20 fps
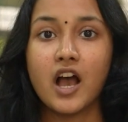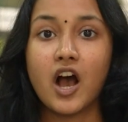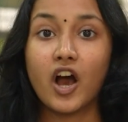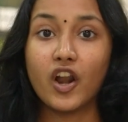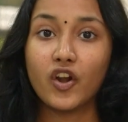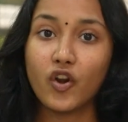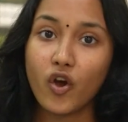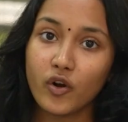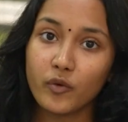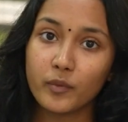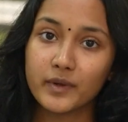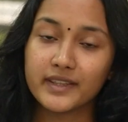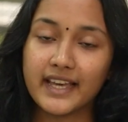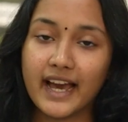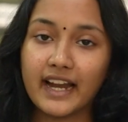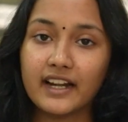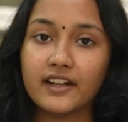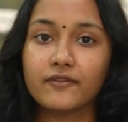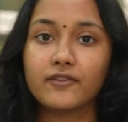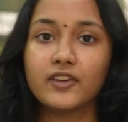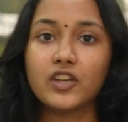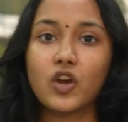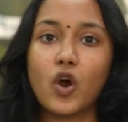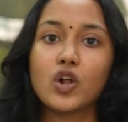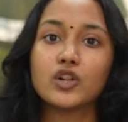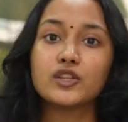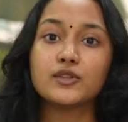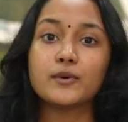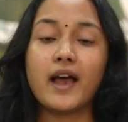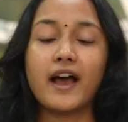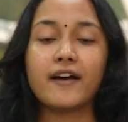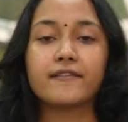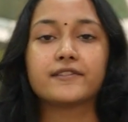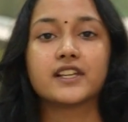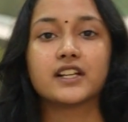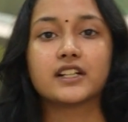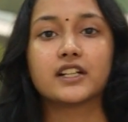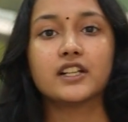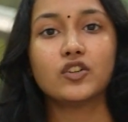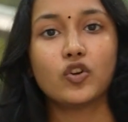Along with that, we also have
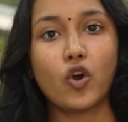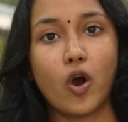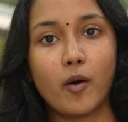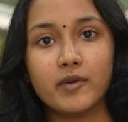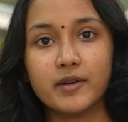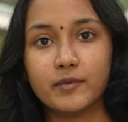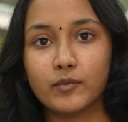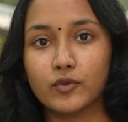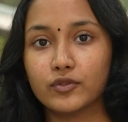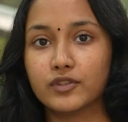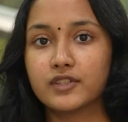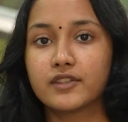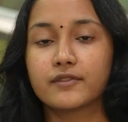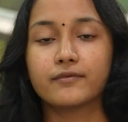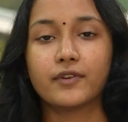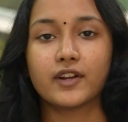certain common booths.